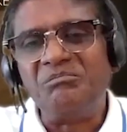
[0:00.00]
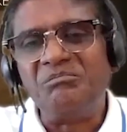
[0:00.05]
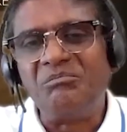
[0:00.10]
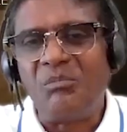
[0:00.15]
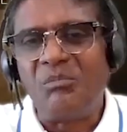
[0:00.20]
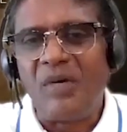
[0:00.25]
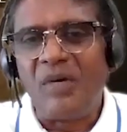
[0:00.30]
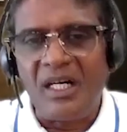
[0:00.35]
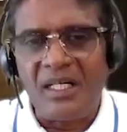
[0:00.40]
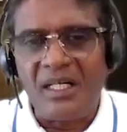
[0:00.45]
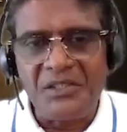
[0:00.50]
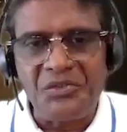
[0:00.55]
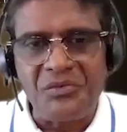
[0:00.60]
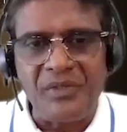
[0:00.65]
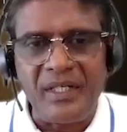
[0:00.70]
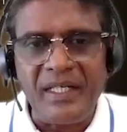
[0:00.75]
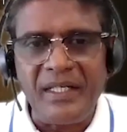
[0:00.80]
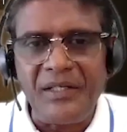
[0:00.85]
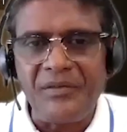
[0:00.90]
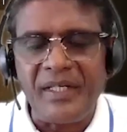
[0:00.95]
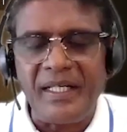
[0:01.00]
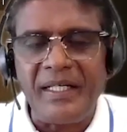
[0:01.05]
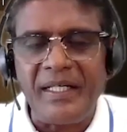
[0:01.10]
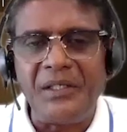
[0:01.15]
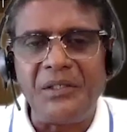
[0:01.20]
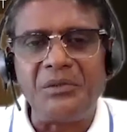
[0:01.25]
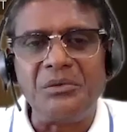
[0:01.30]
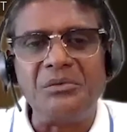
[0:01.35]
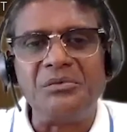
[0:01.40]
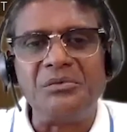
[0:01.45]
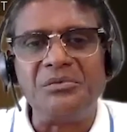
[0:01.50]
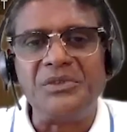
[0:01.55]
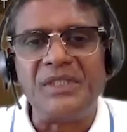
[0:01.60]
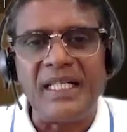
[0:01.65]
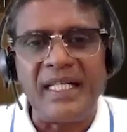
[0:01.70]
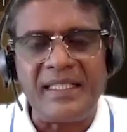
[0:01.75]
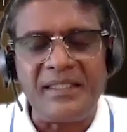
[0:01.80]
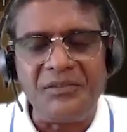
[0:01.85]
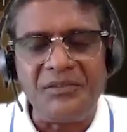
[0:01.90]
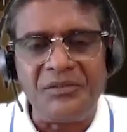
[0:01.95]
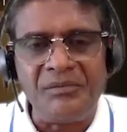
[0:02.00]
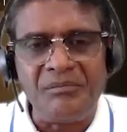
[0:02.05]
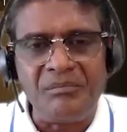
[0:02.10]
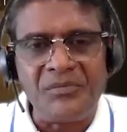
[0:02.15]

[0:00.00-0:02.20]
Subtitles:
March 2022, Jan